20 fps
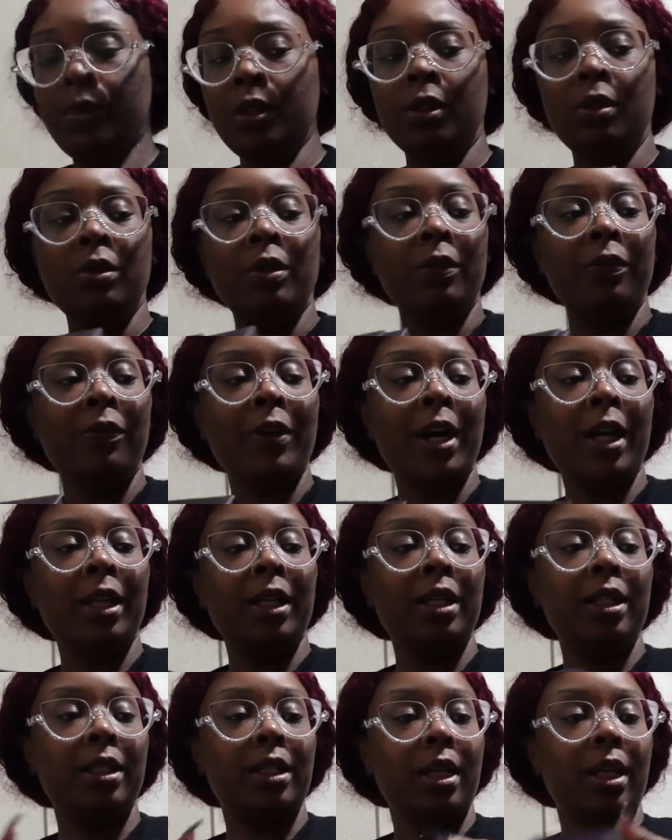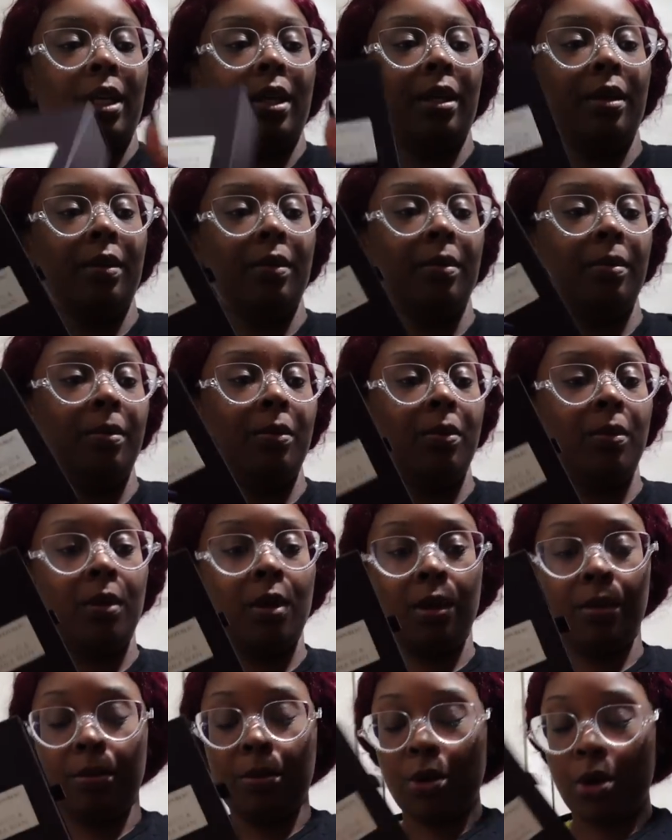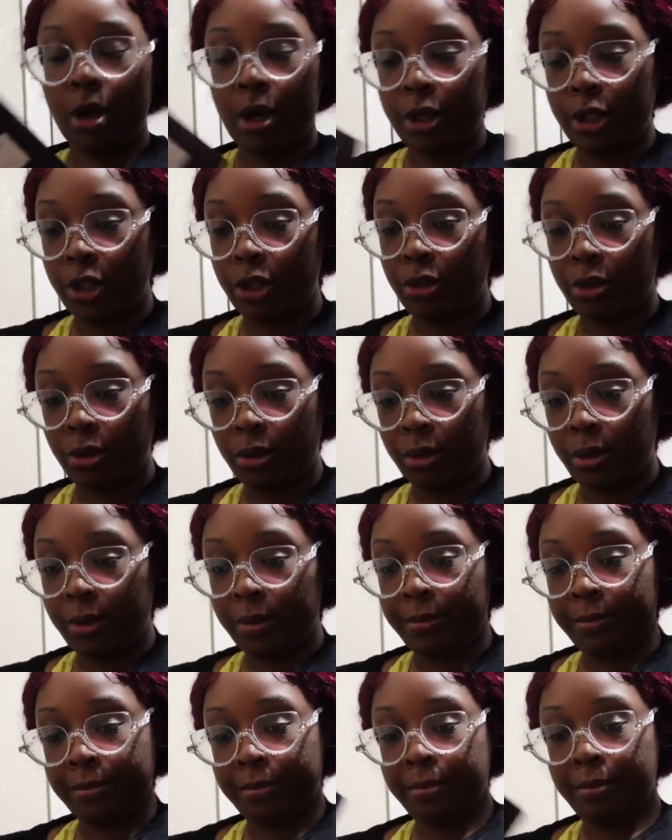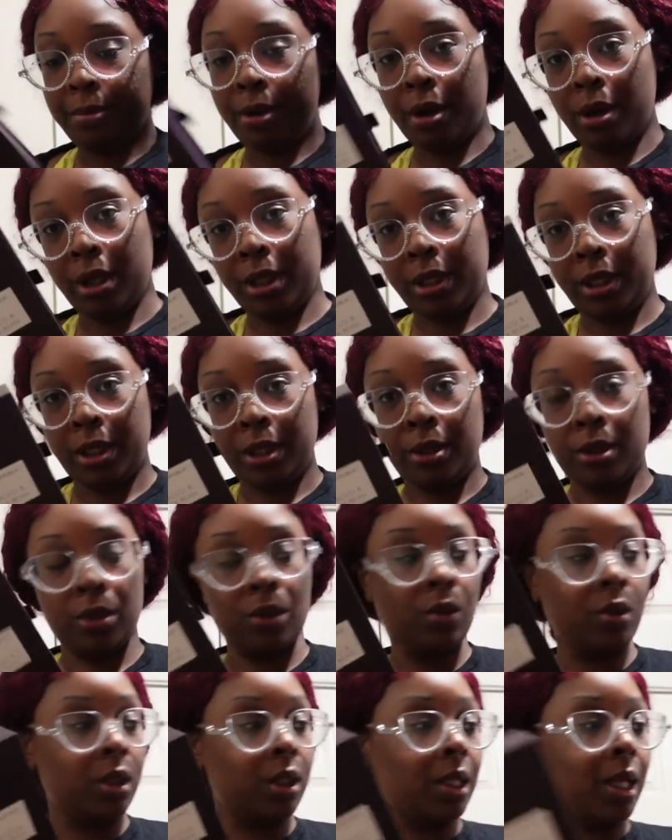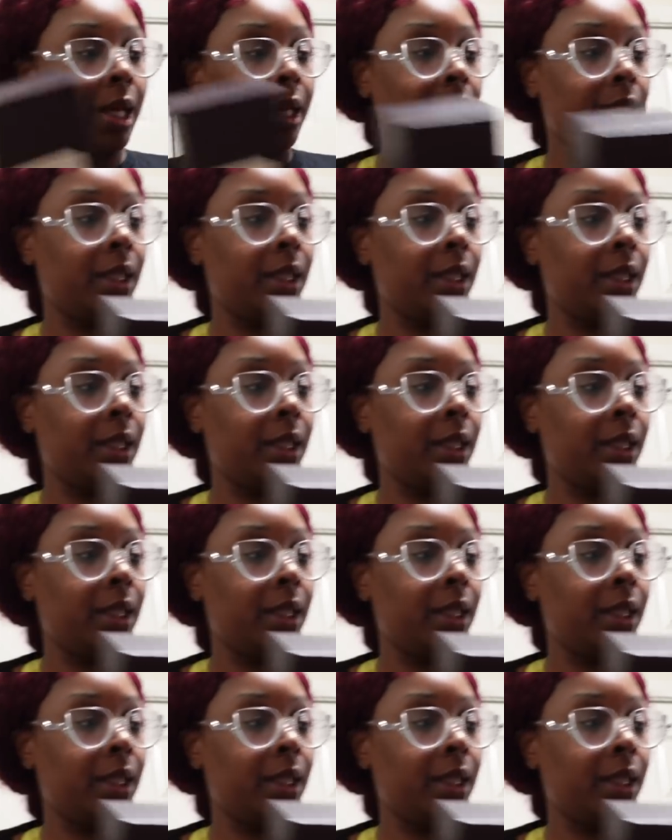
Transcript: You can find these at uh, Marshall's, Burlington, stores like